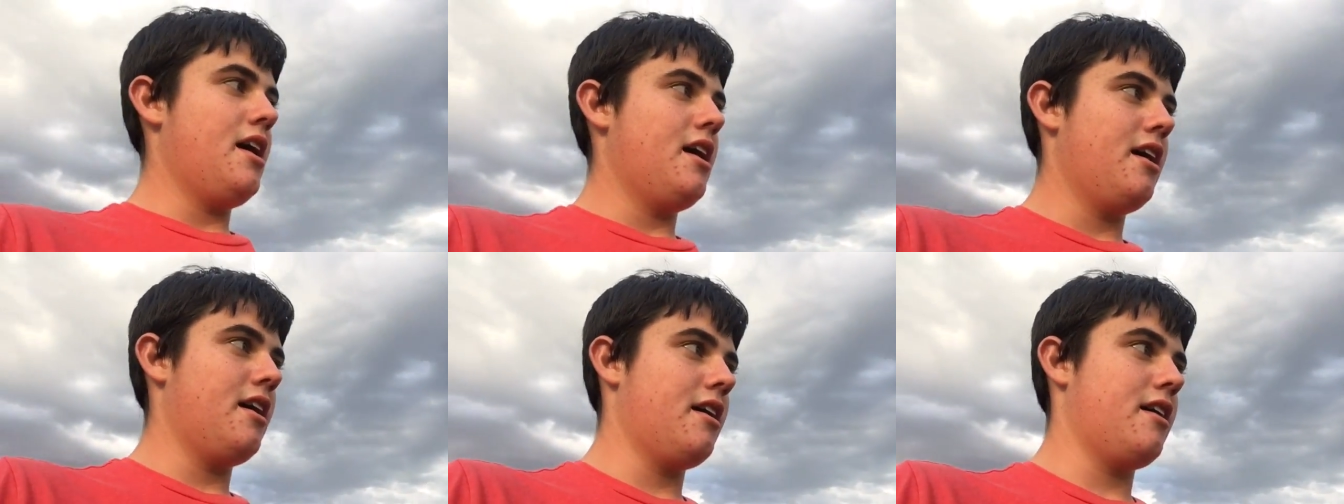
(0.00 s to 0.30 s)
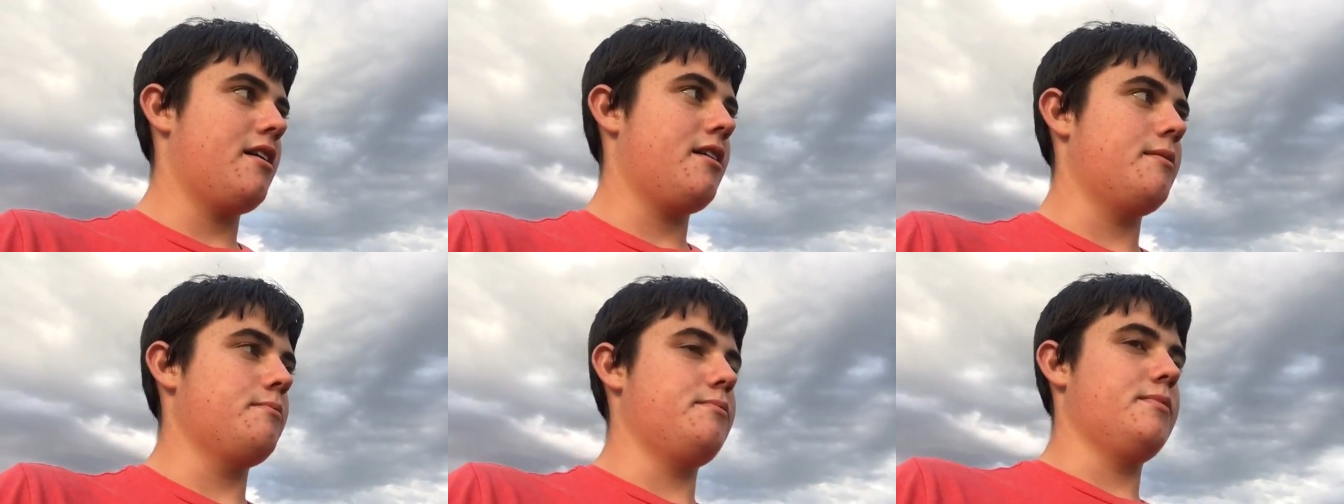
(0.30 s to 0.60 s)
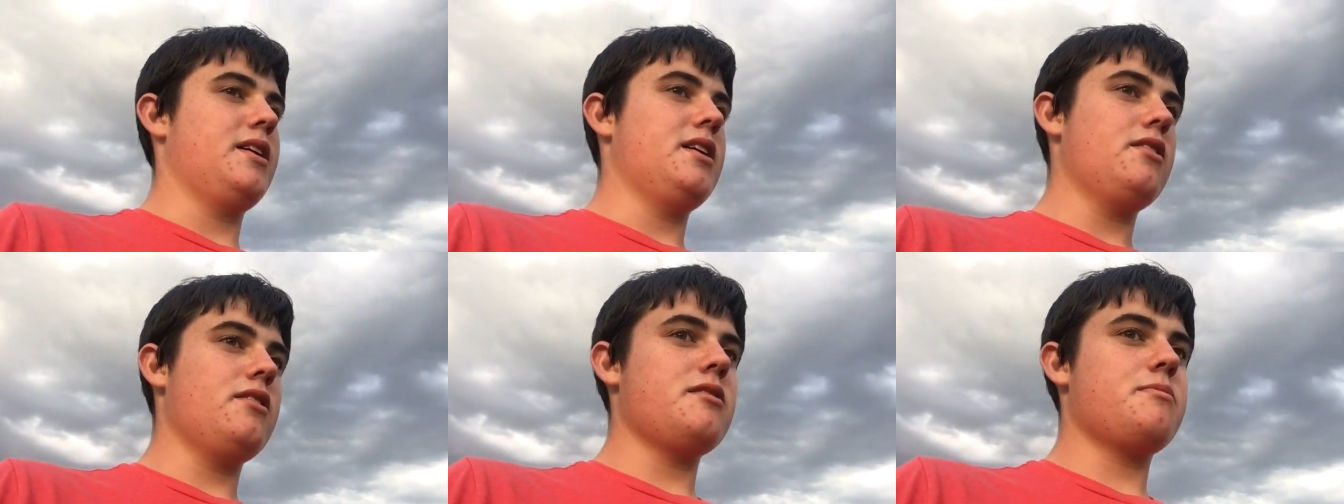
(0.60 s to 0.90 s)
Um,
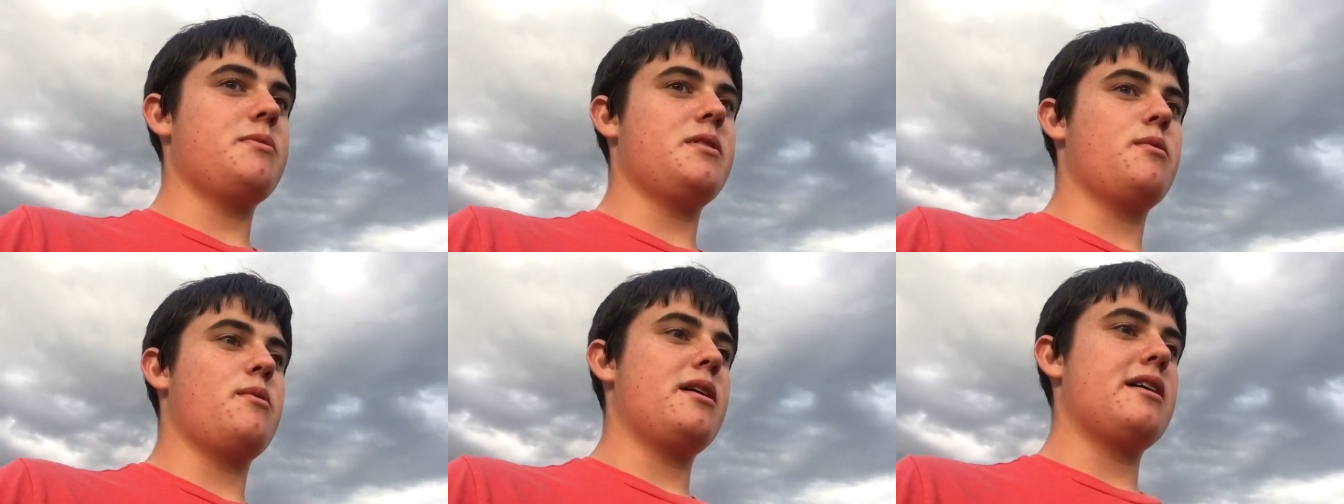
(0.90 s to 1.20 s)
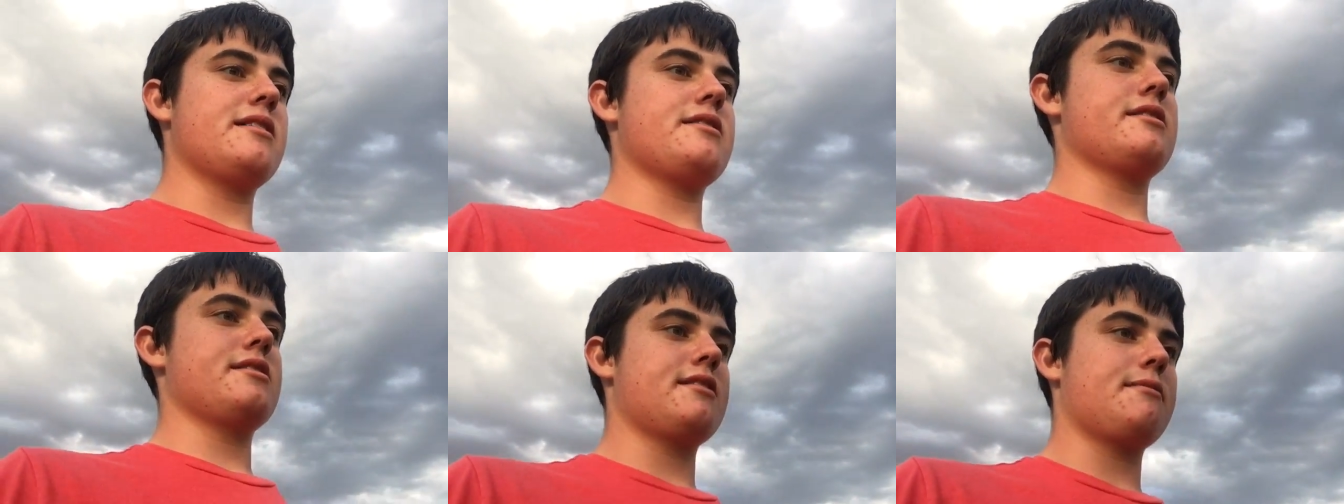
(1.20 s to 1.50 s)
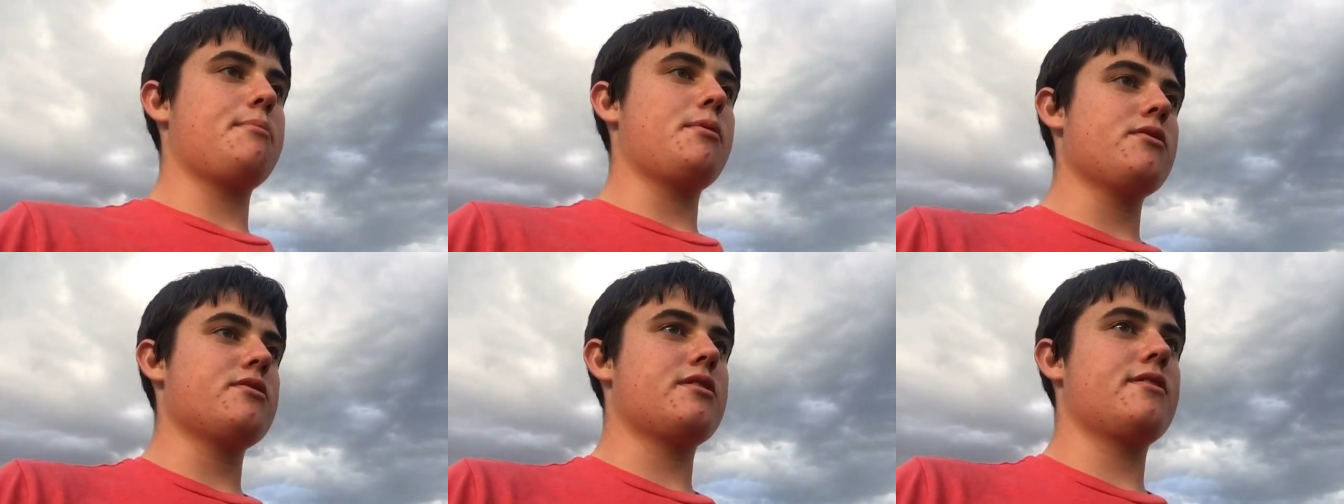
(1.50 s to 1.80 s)
I know it's been a while since
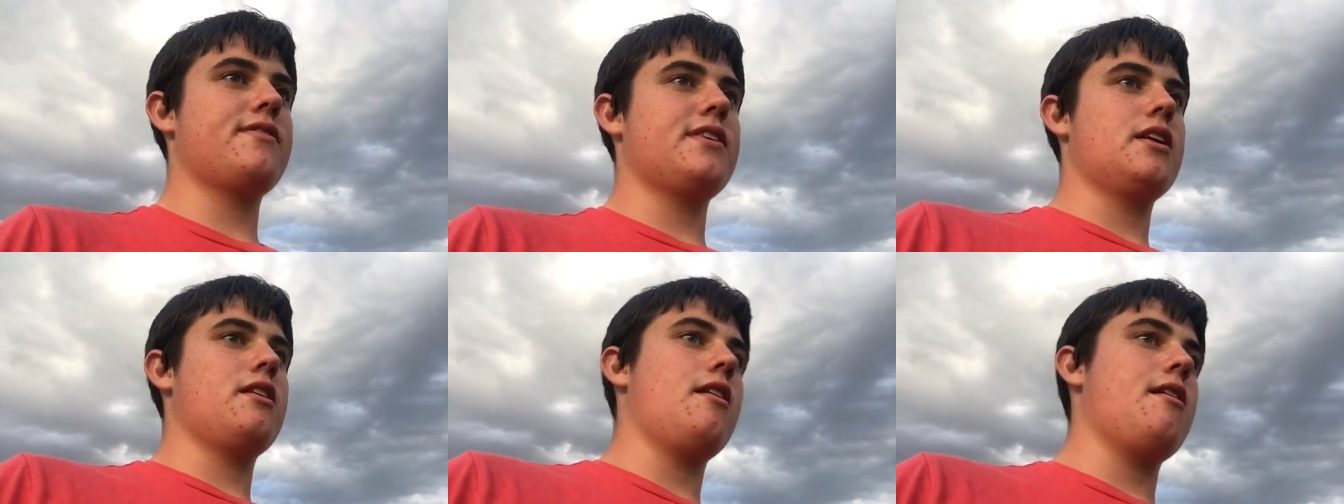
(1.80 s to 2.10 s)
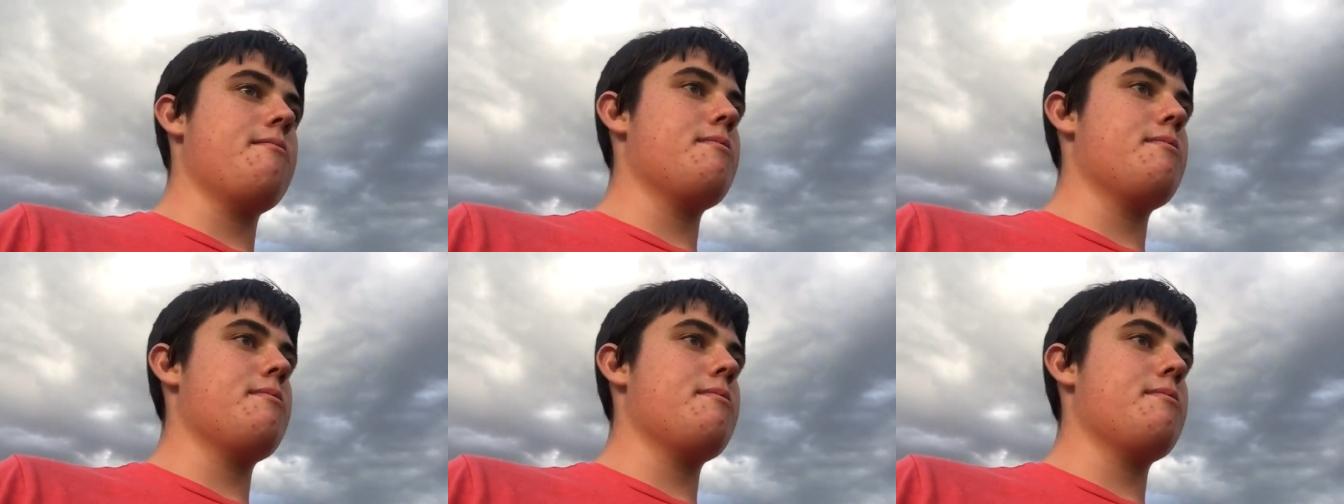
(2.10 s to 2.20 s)
I posted a video.